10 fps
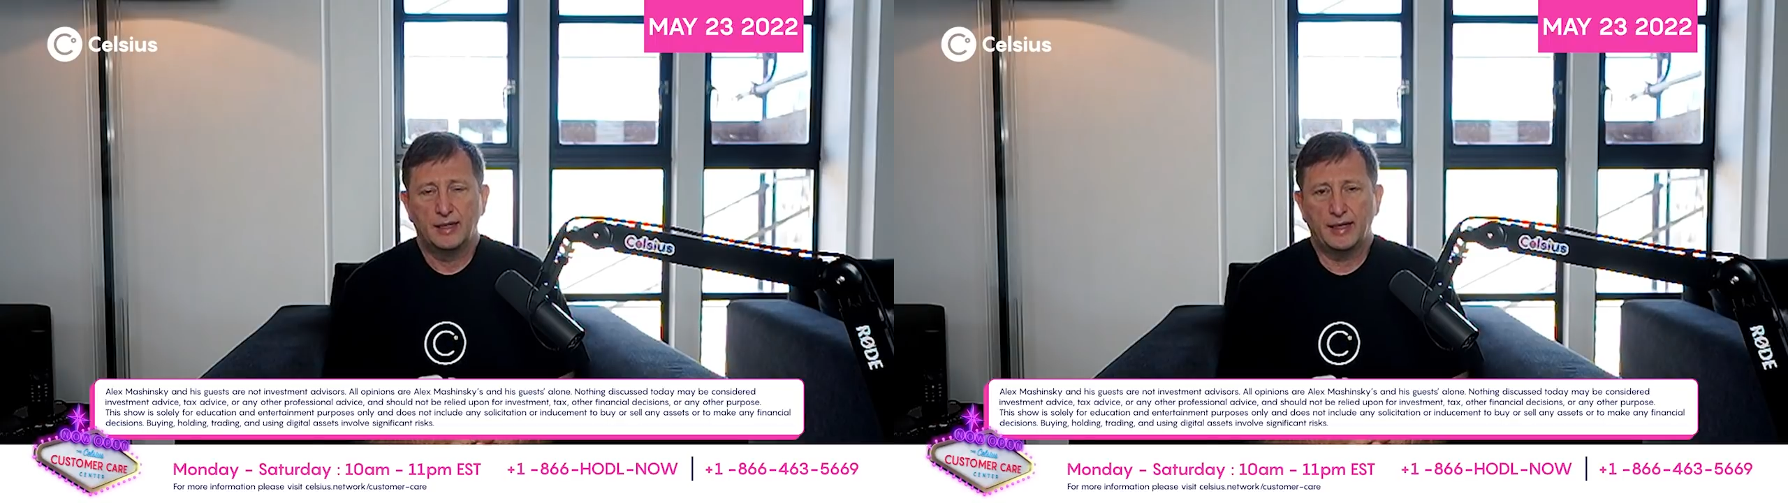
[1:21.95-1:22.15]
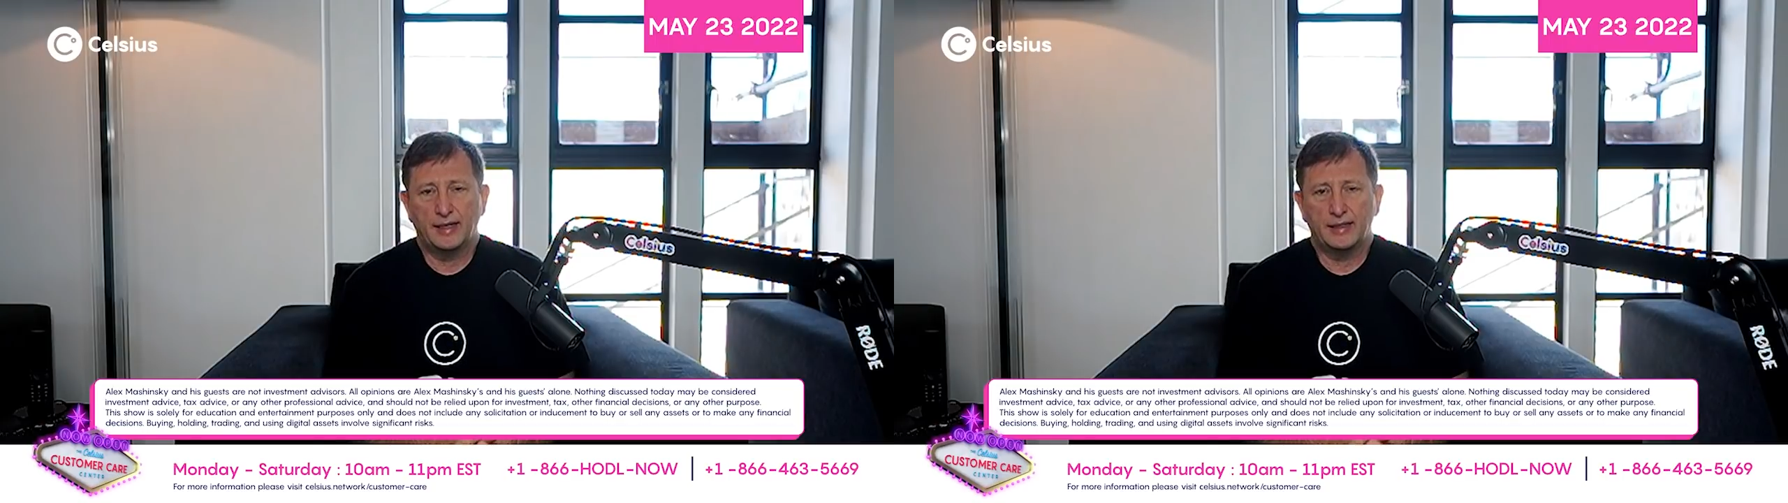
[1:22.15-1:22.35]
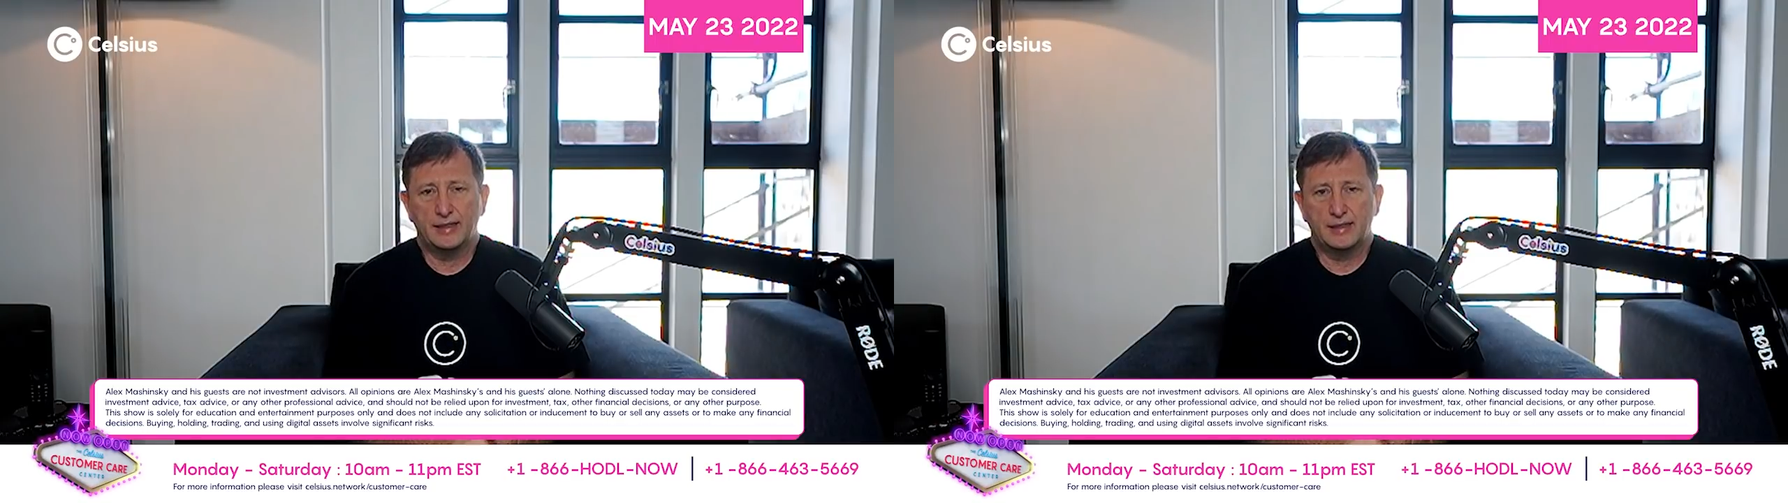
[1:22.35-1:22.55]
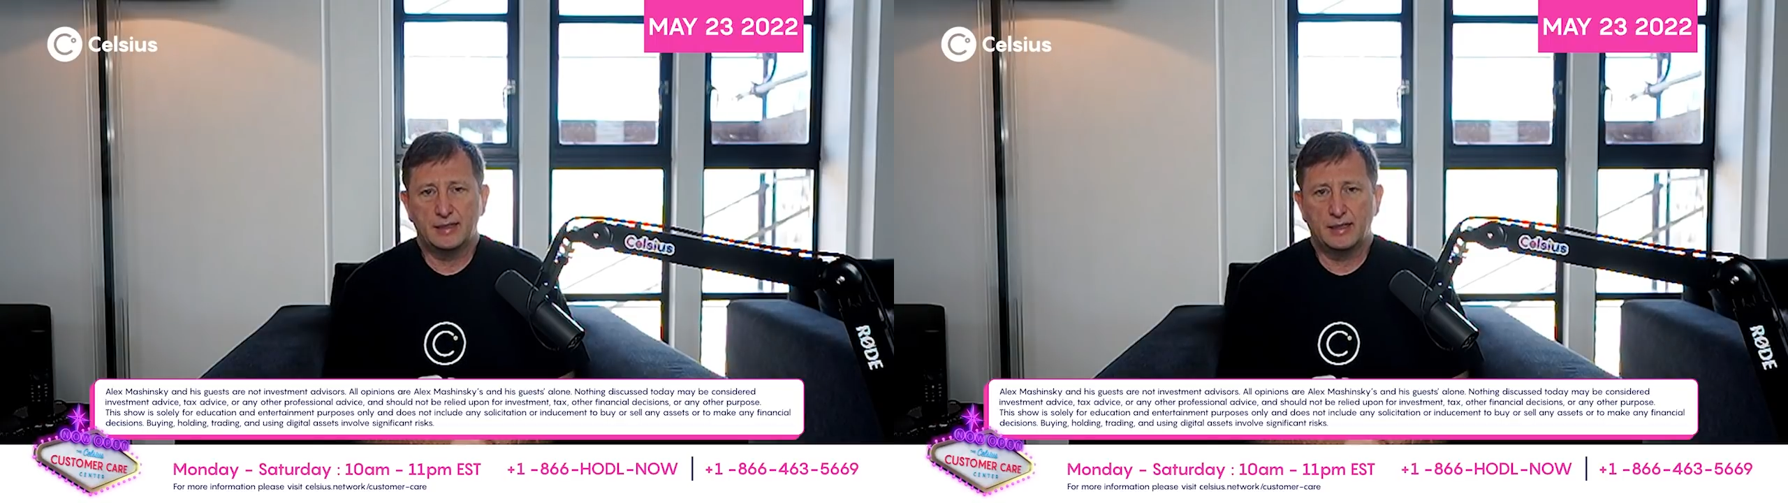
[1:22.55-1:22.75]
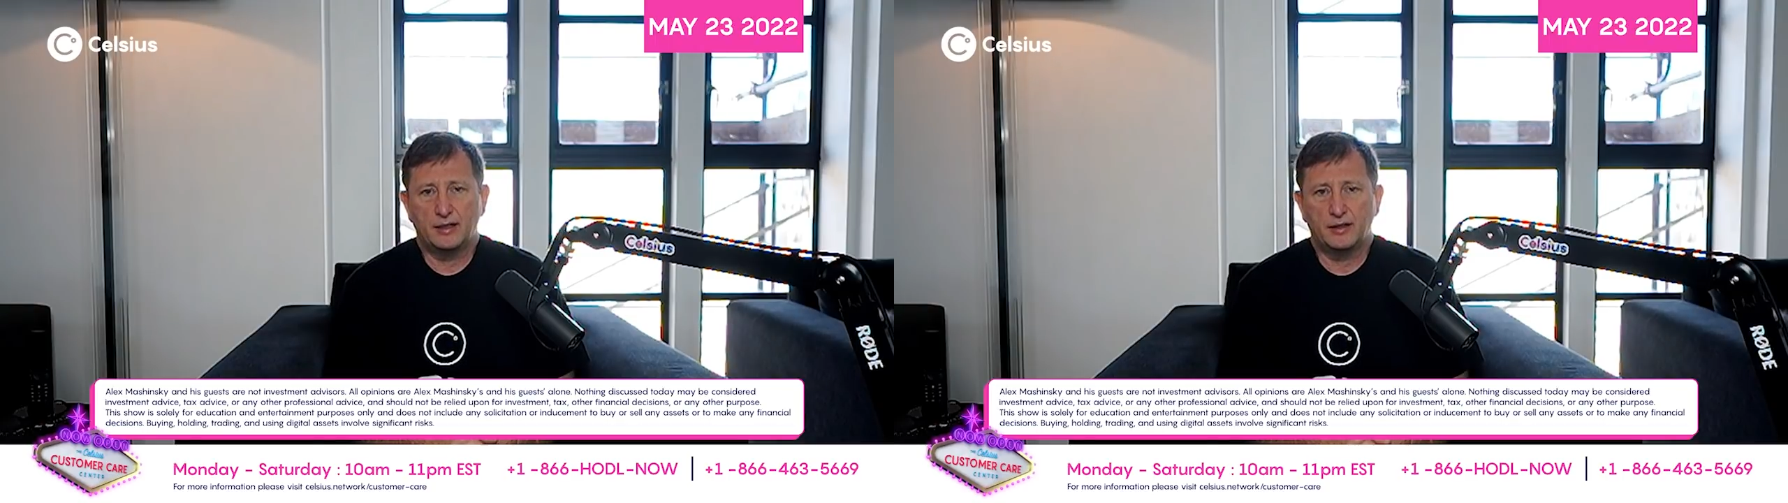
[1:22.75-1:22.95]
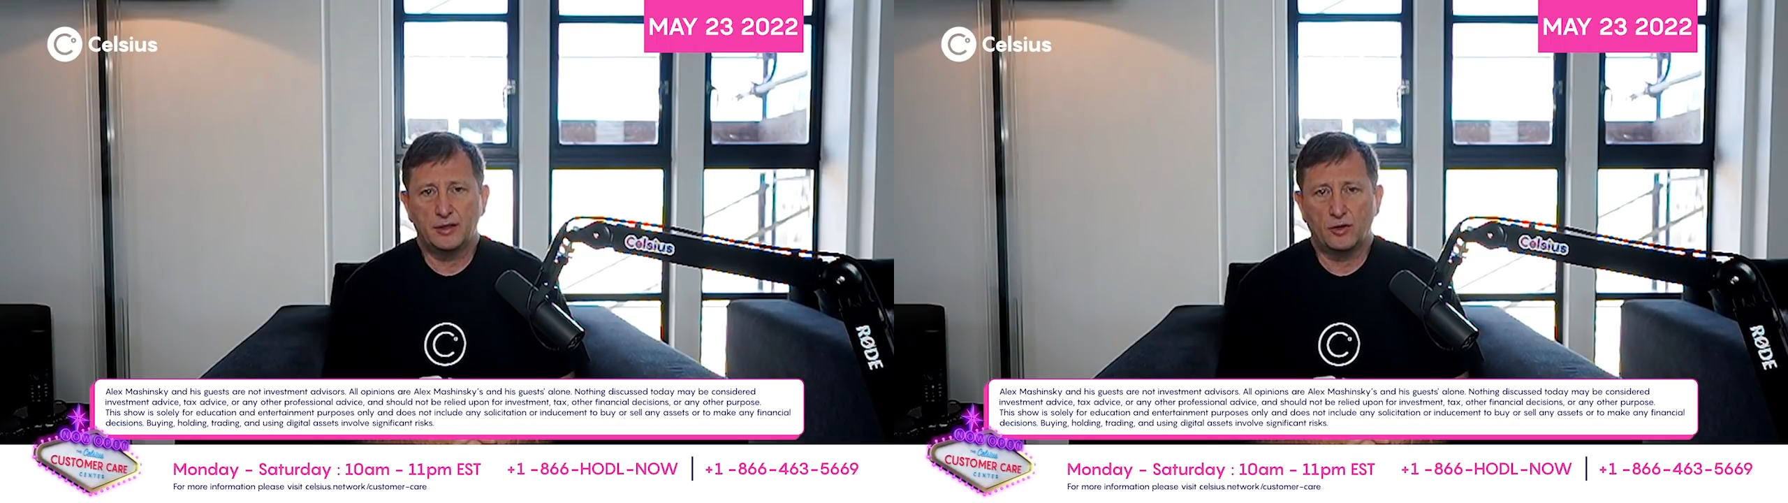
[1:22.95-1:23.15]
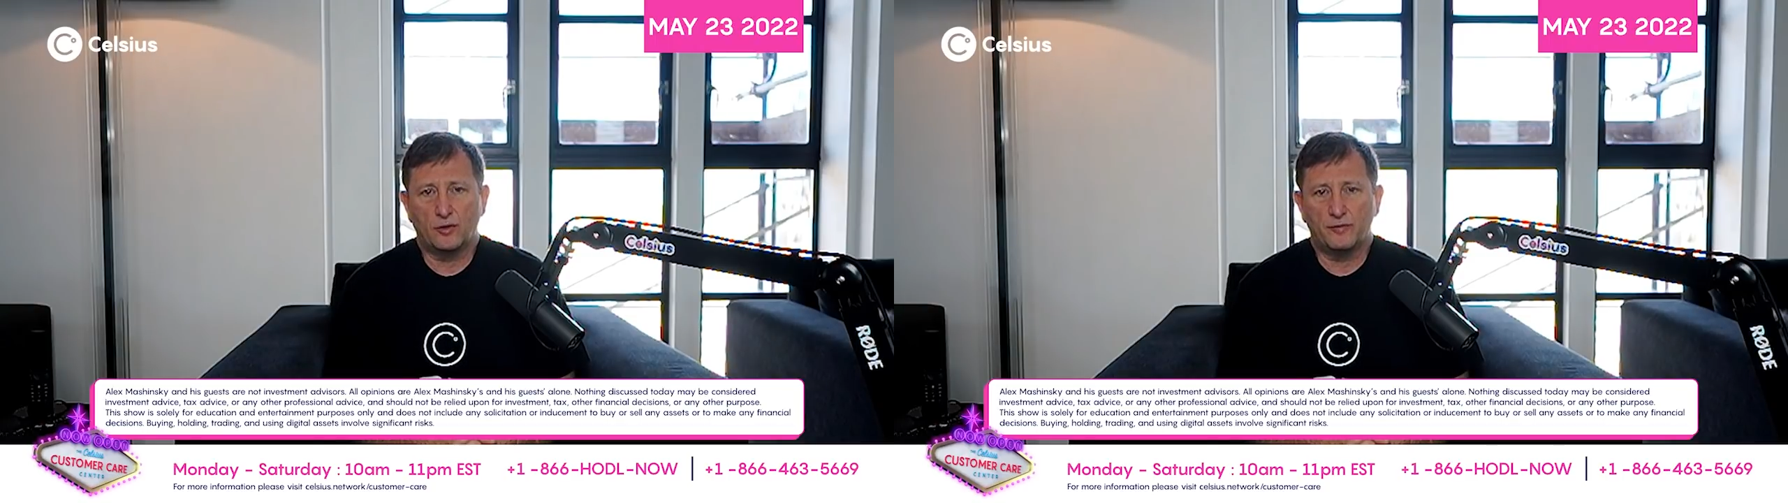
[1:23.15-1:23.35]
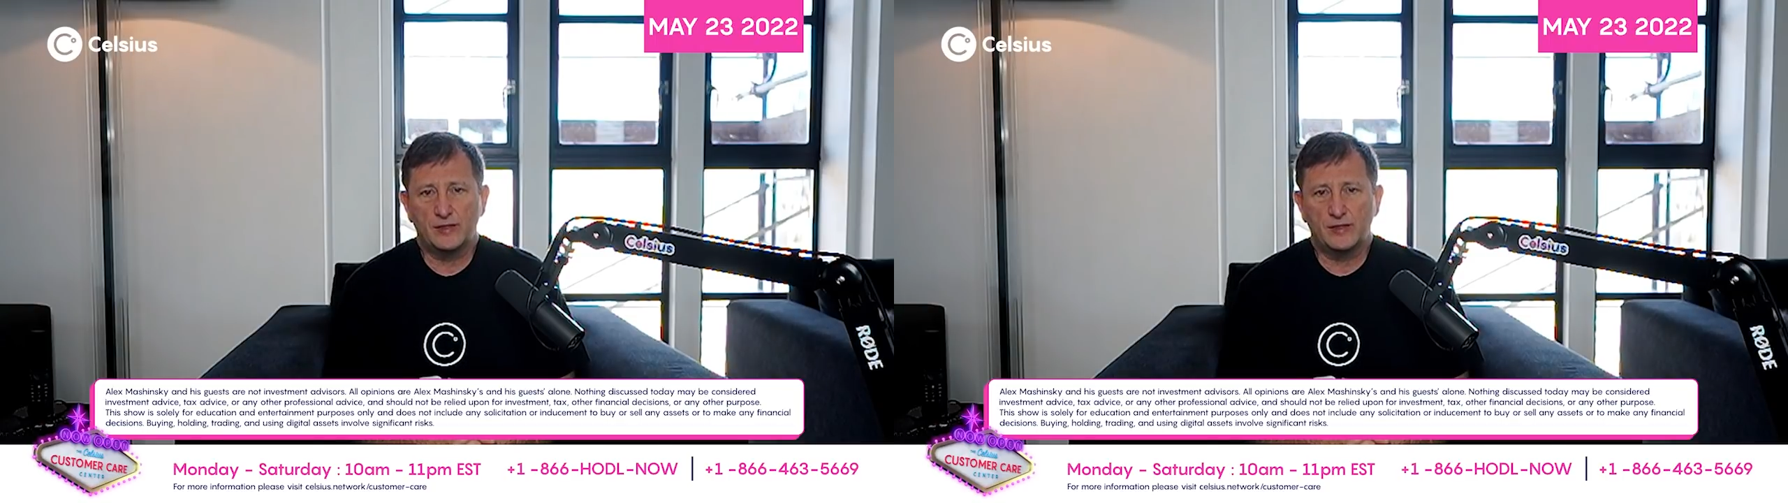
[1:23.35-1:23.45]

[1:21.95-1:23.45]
And, you know,